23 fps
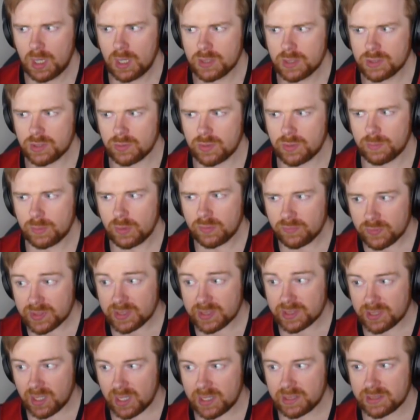So the move was
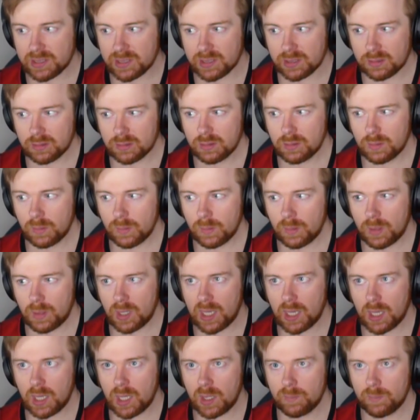exciting,
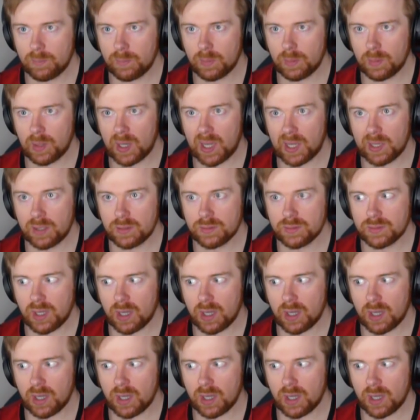and